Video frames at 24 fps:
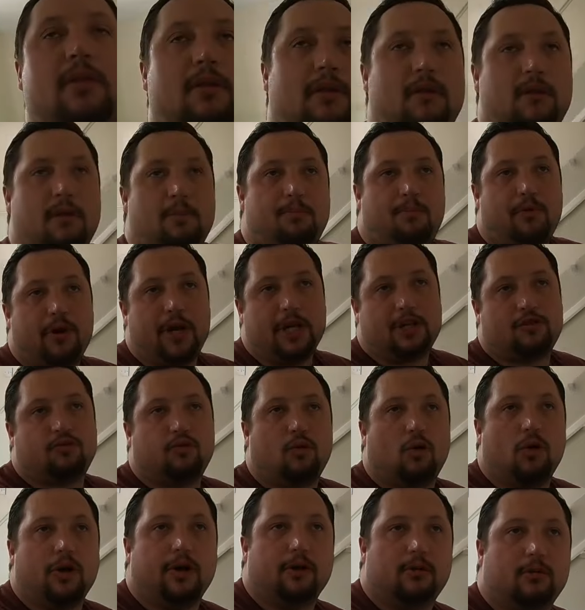The British
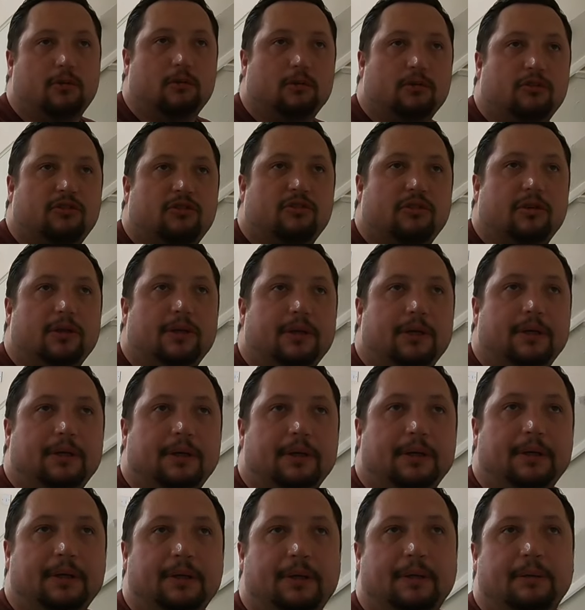Royals,
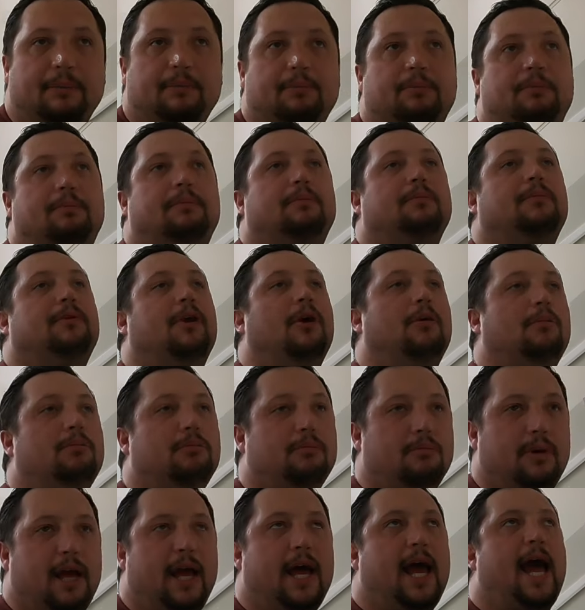you know,
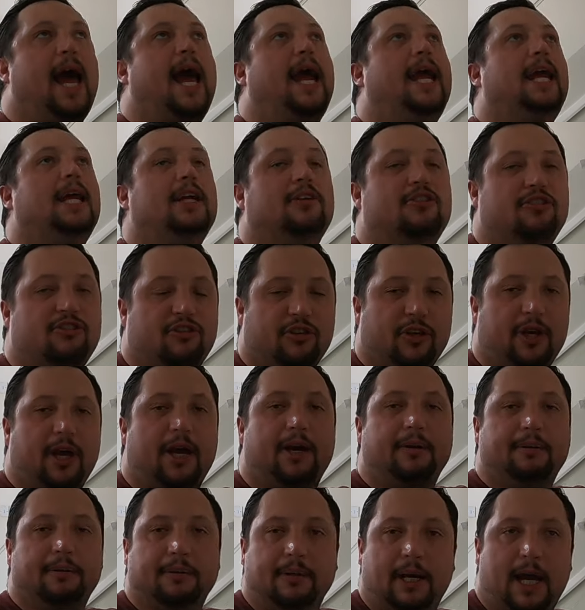ages
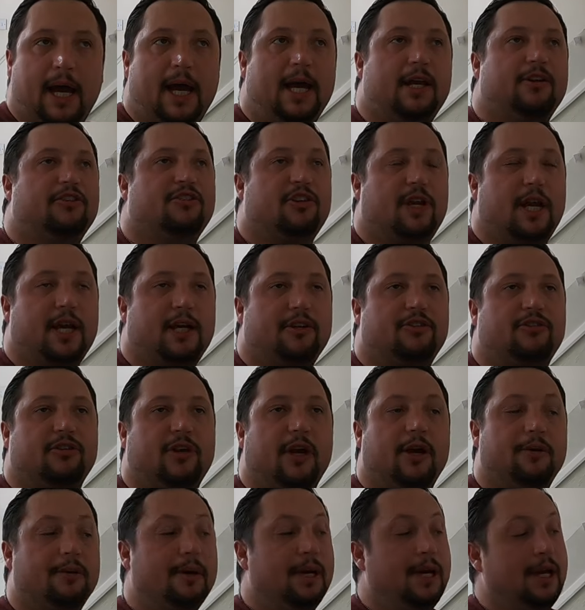ago, ages and ages
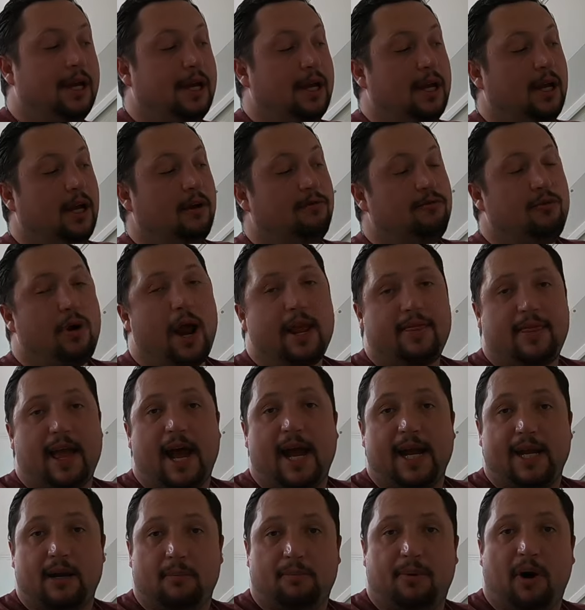ago, have read that
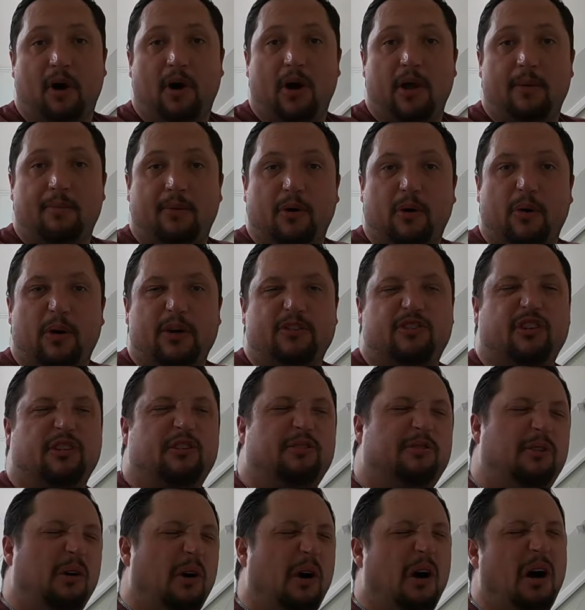in the Bible and just
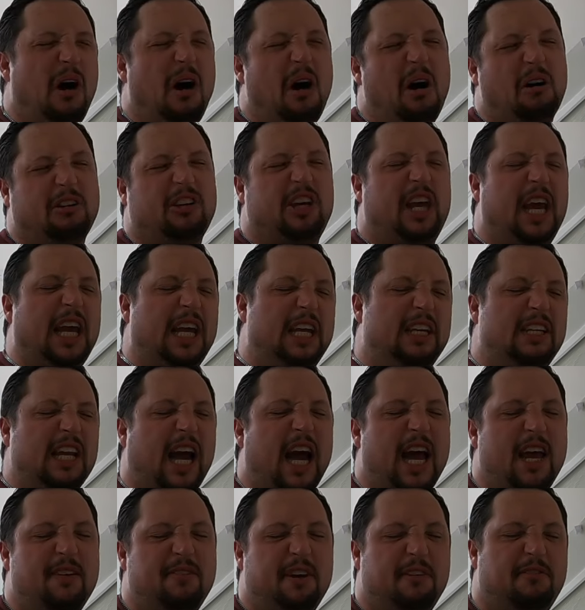thought, oh, King
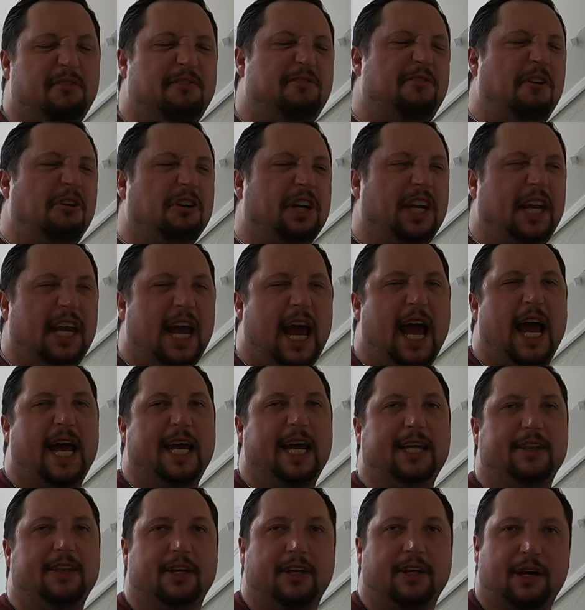David, fucking
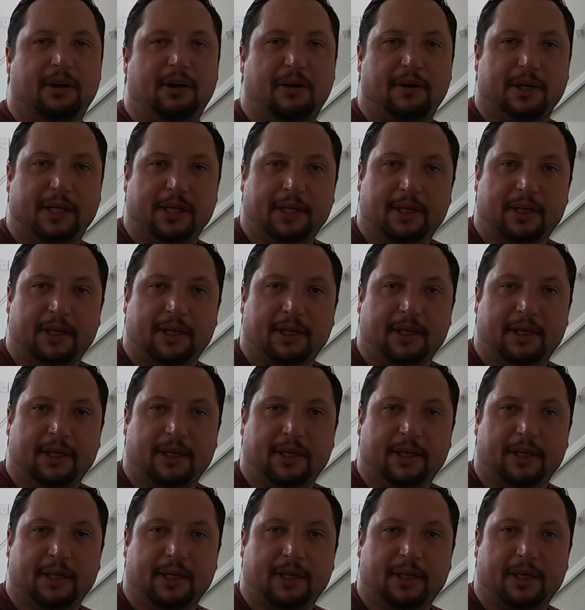hate the guy.